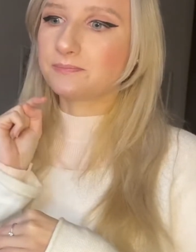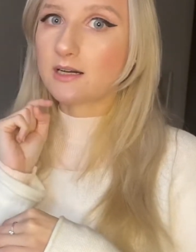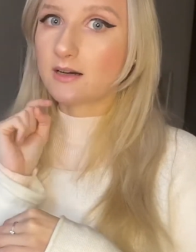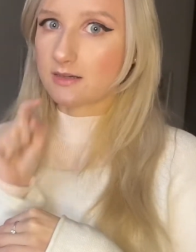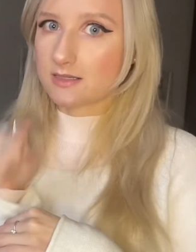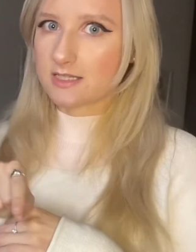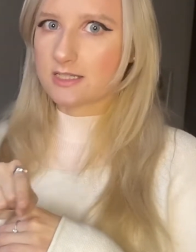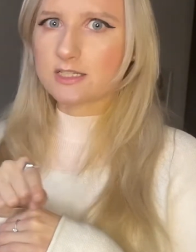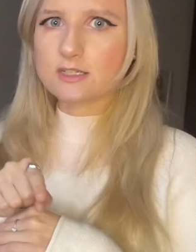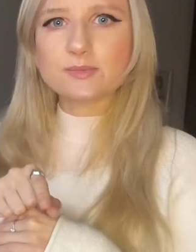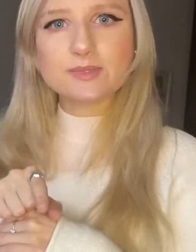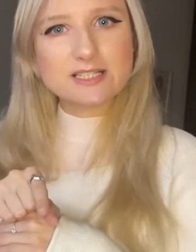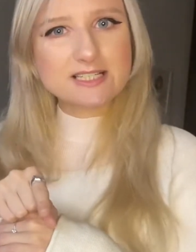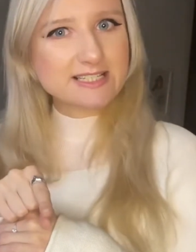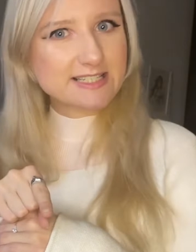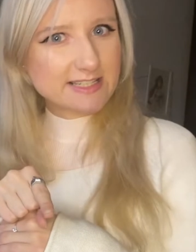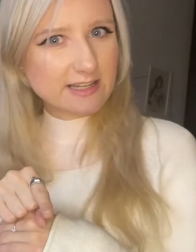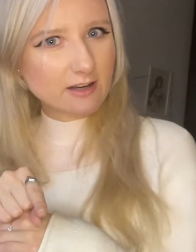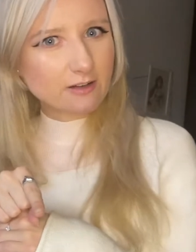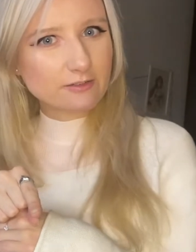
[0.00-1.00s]
customer
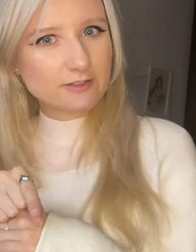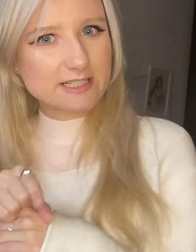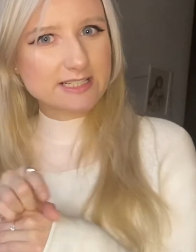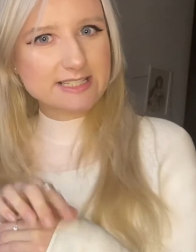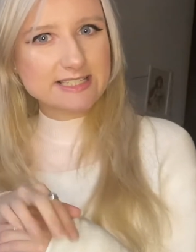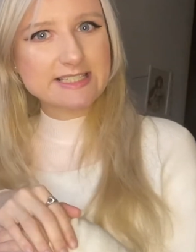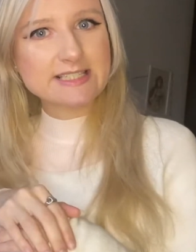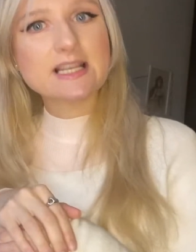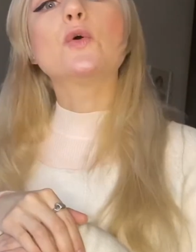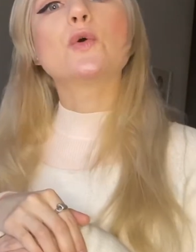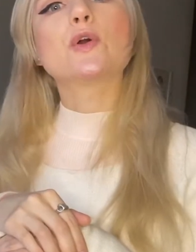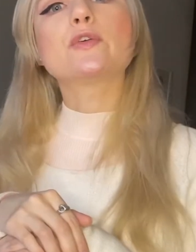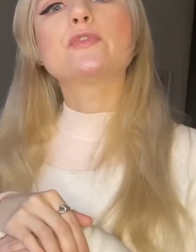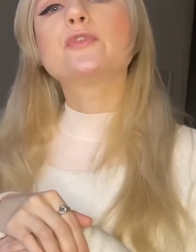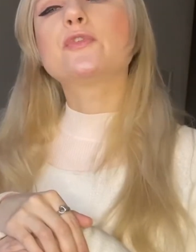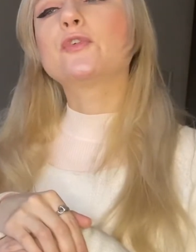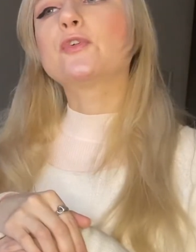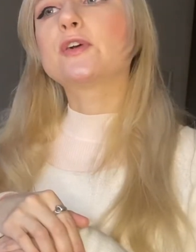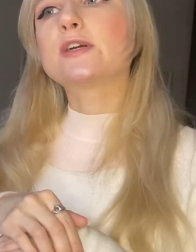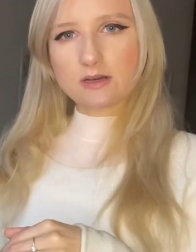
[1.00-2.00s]
service or
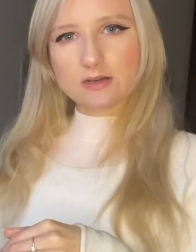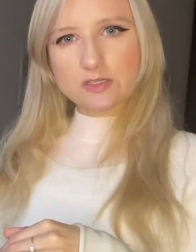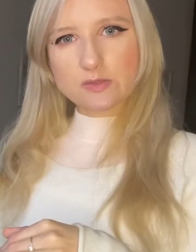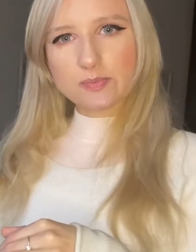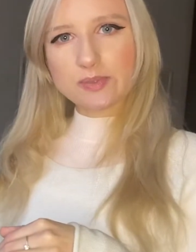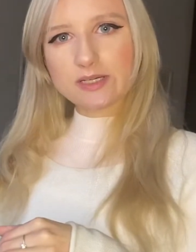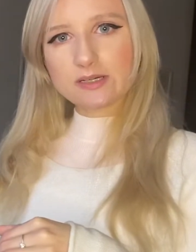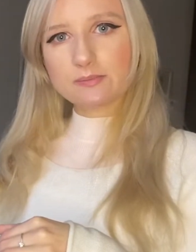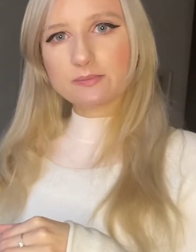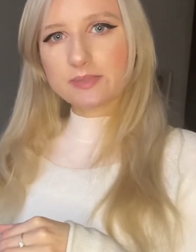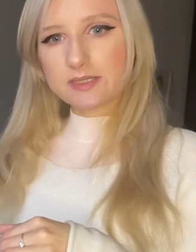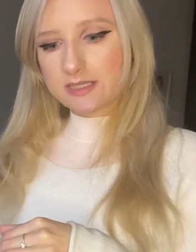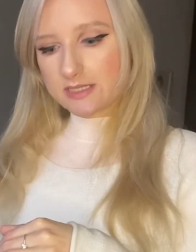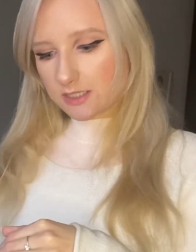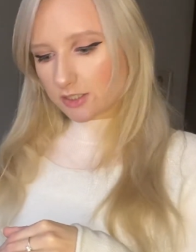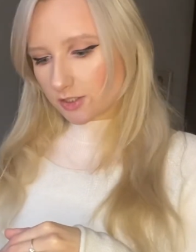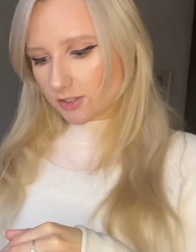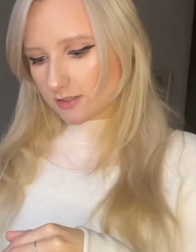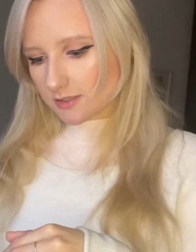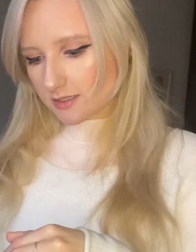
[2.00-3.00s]
for cosplay
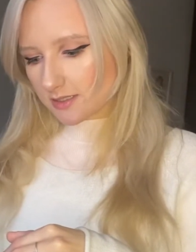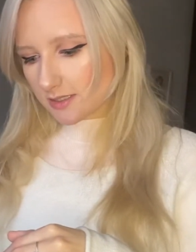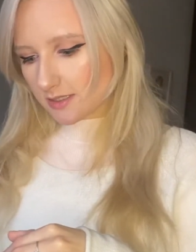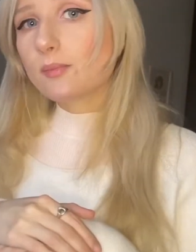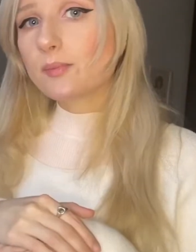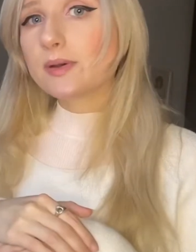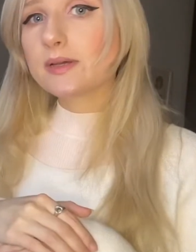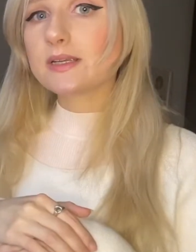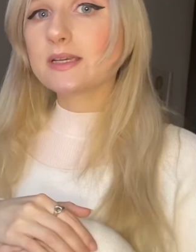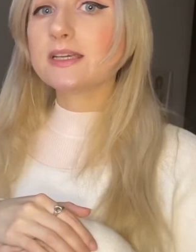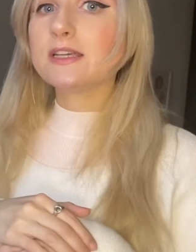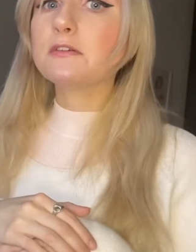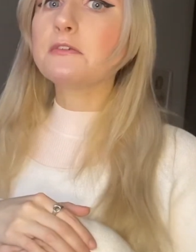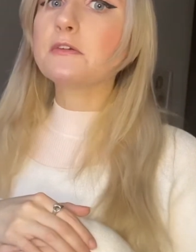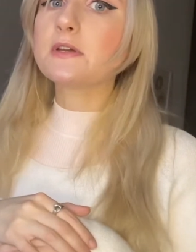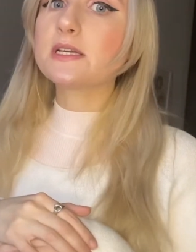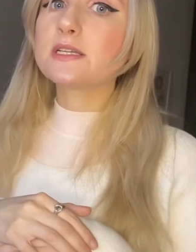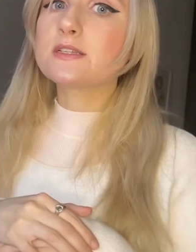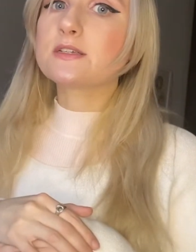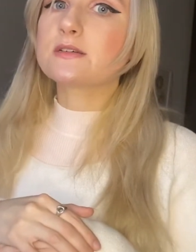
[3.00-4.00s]
competitions. But if
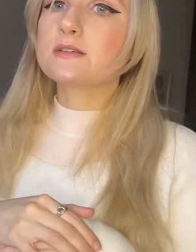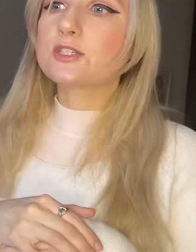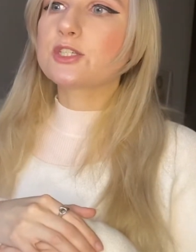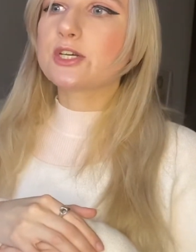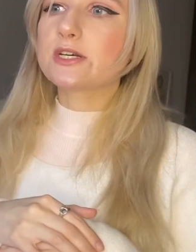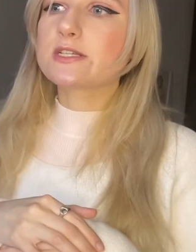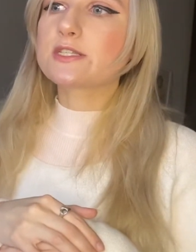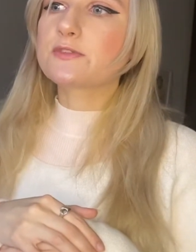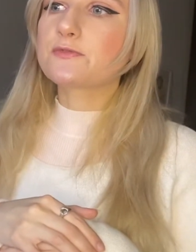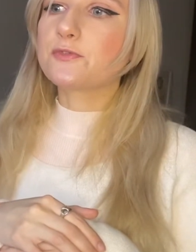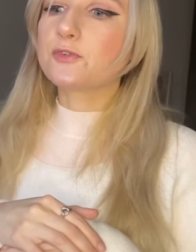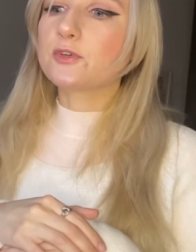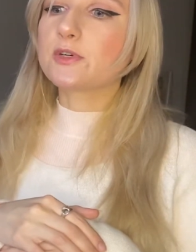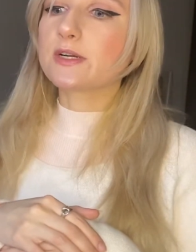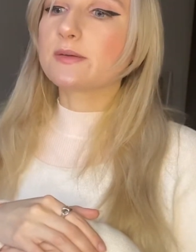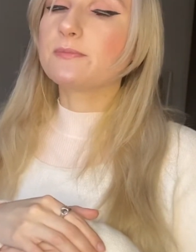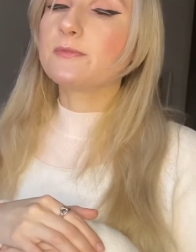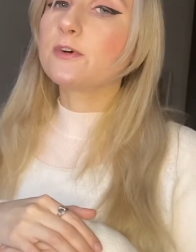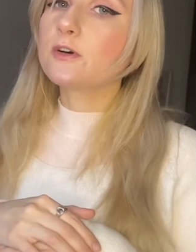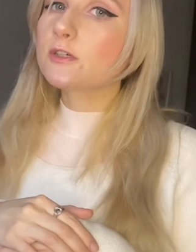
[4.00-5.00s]
it's just for
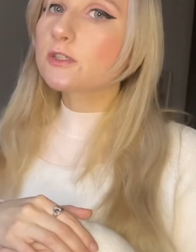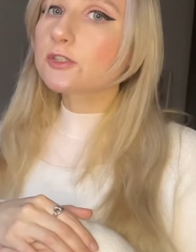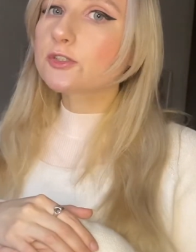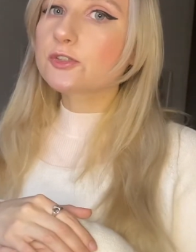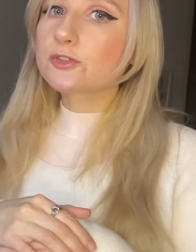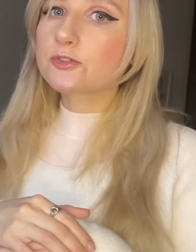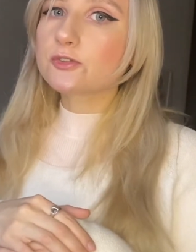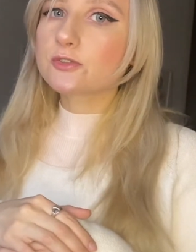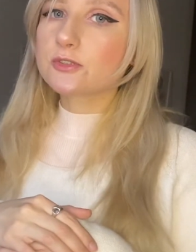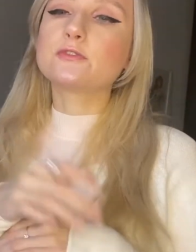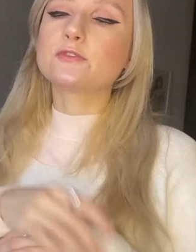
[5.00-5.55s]
a photo shoot,